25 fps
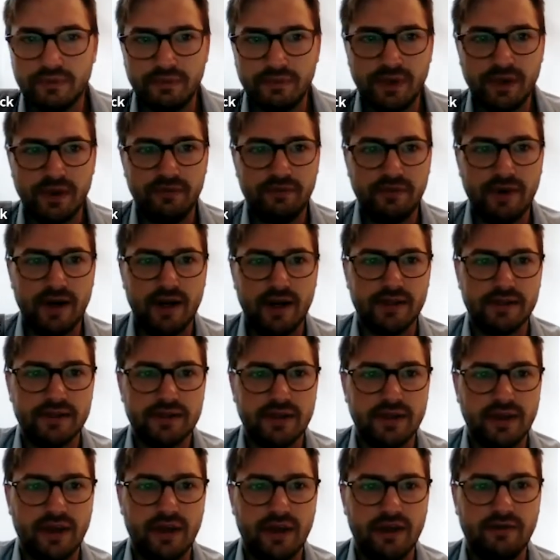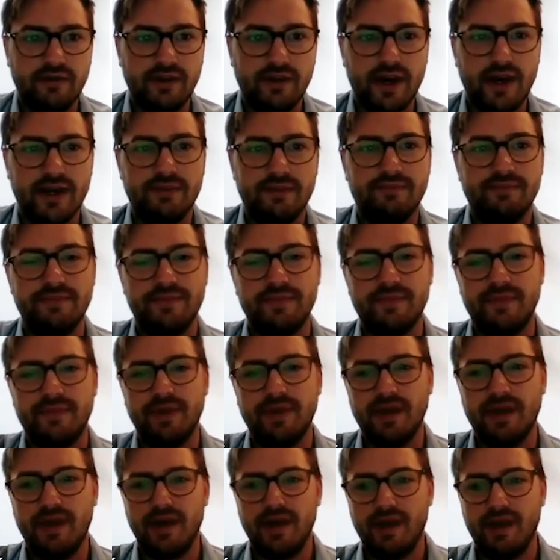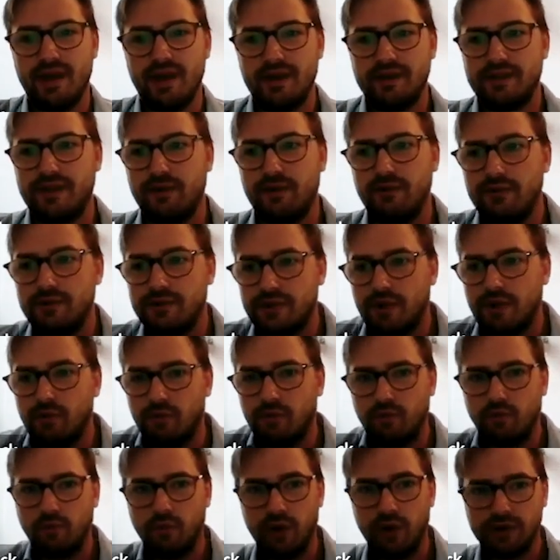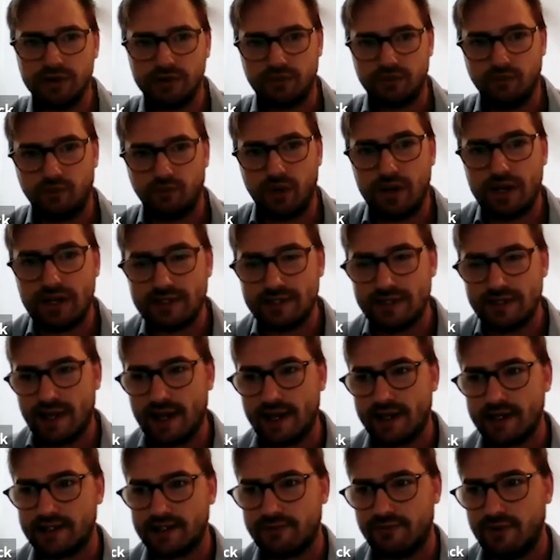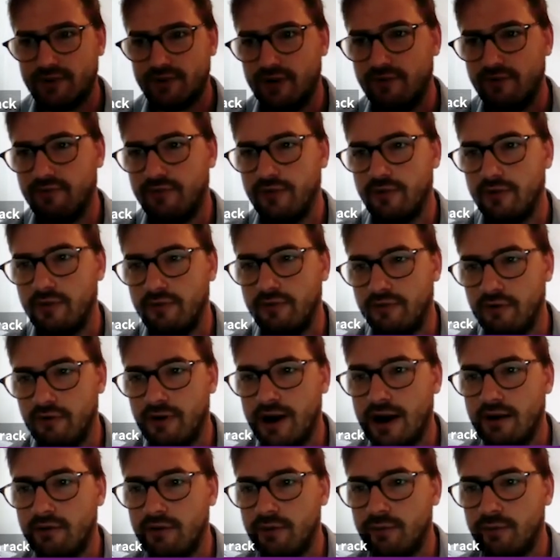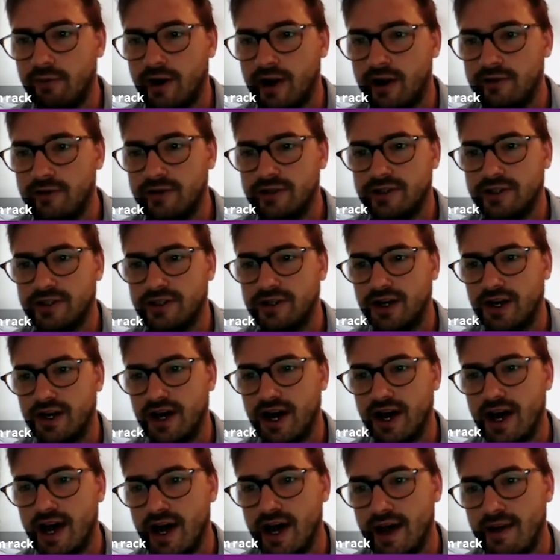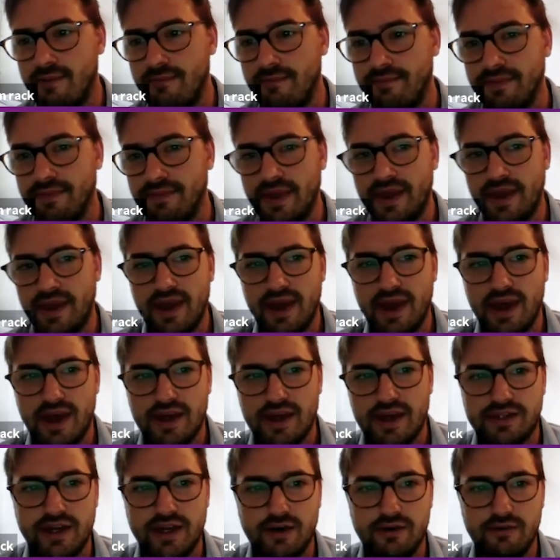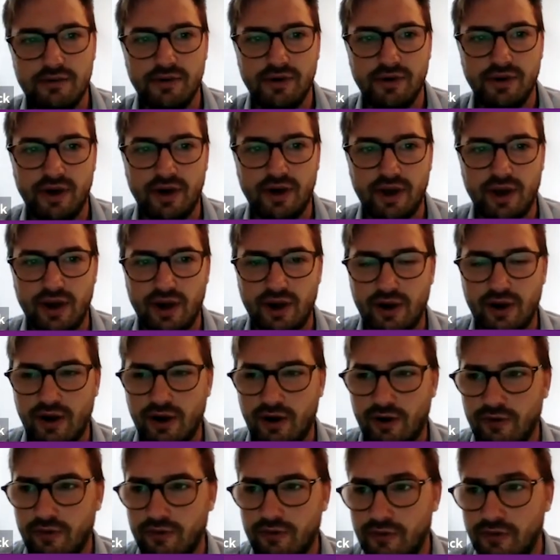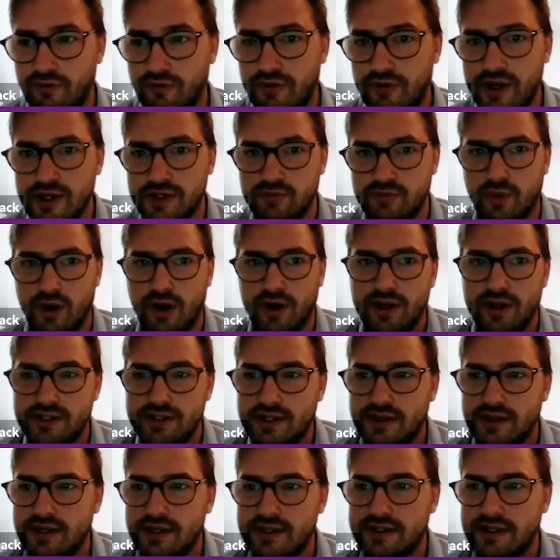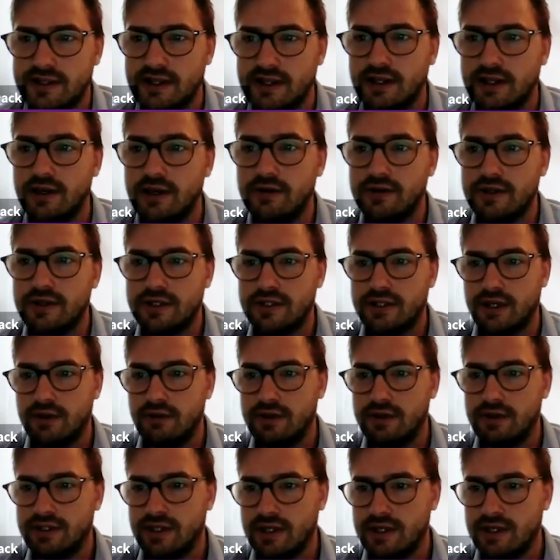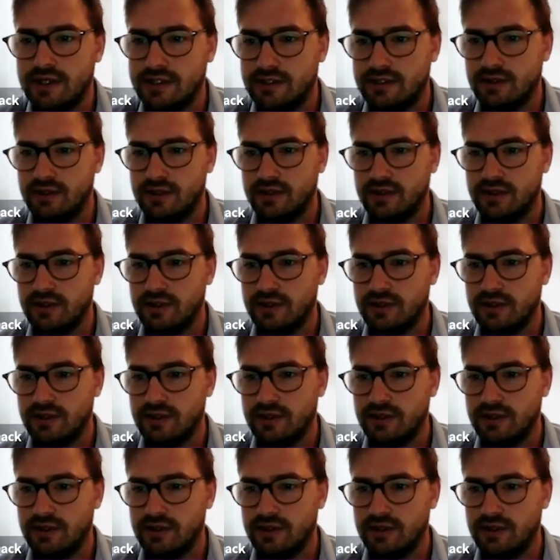Perfect. Okay. So what is next for our approach? So the first one, as I alluded to, is